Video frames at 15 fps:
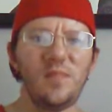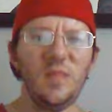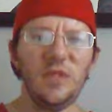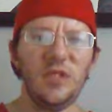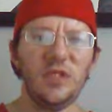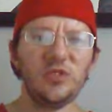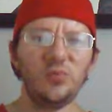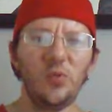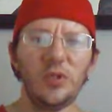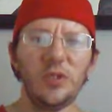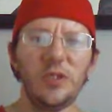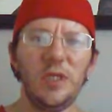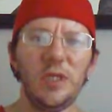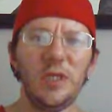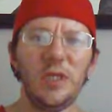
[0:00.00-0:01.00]
just want to
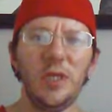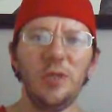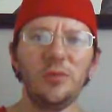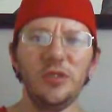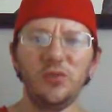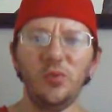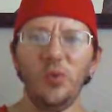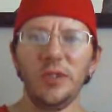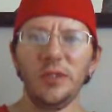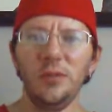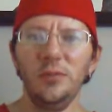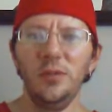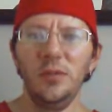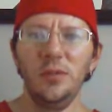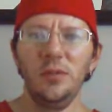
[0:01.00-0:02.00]
get in here with this quick,
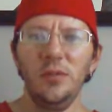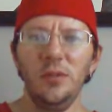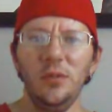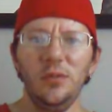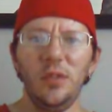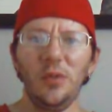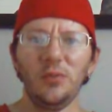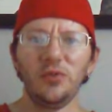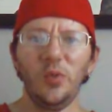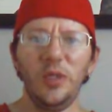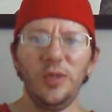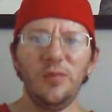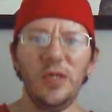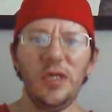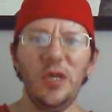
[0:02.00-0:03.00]
this
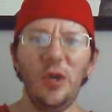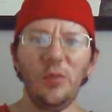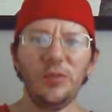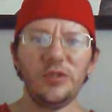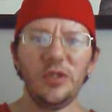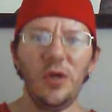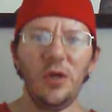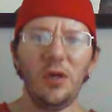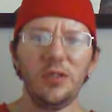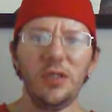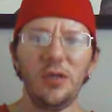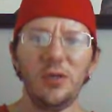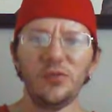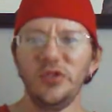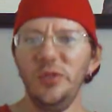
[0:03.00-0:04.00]
quick video with
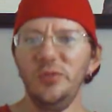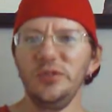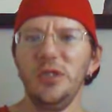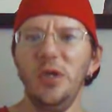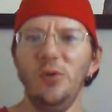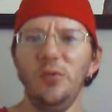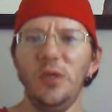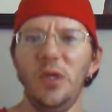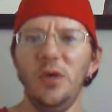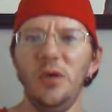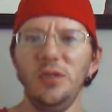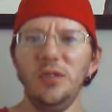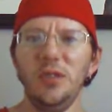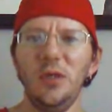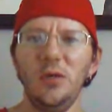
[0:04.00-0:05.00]
y'all, see what's going
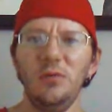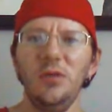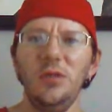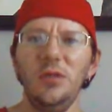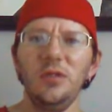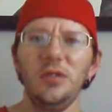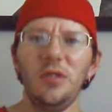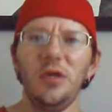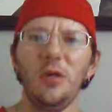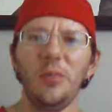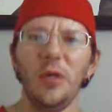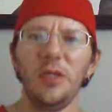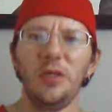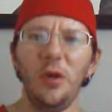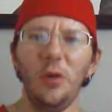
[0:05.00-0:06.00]
on, let
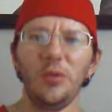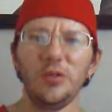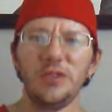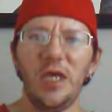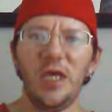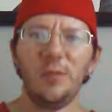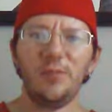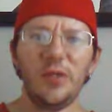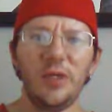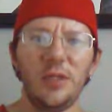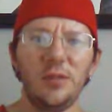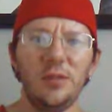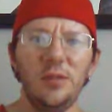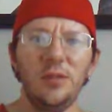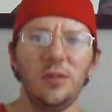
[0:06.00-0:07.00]
everybody know what's
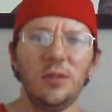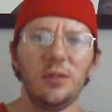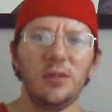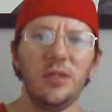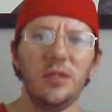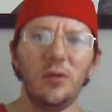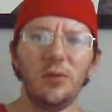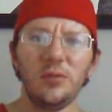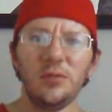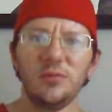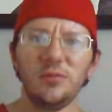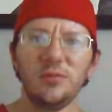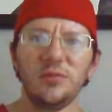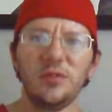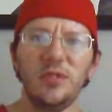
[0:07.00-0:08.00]
happening,
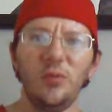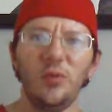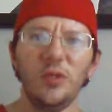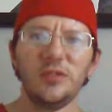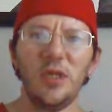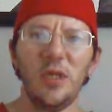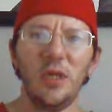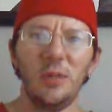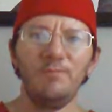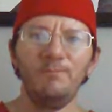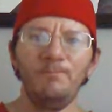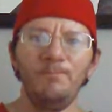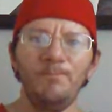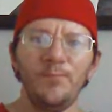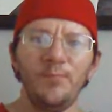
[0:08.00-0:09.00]
see what's up.
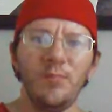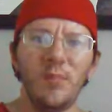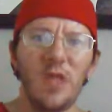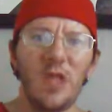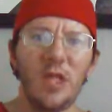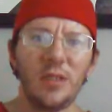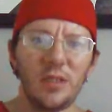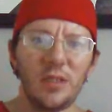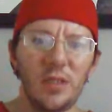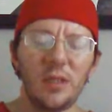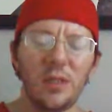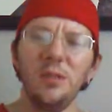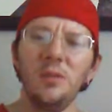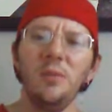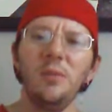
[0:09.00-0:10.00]
And
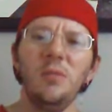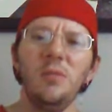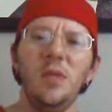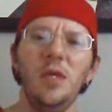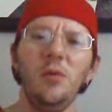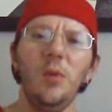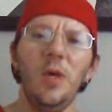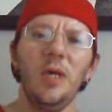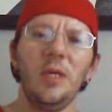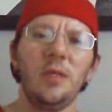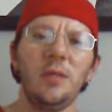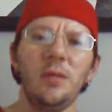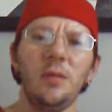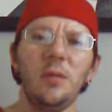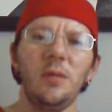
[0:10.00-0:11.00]
anyway,
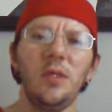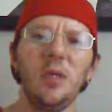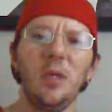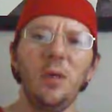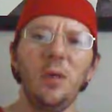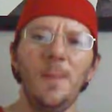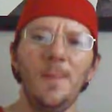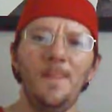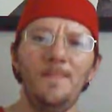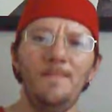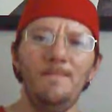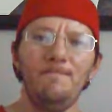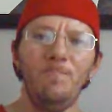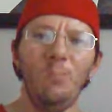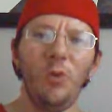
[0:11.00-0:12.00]

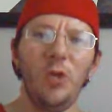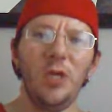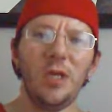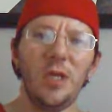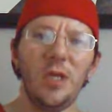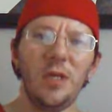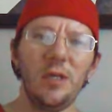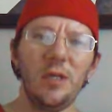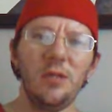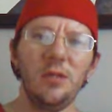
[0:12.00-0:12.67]
we'll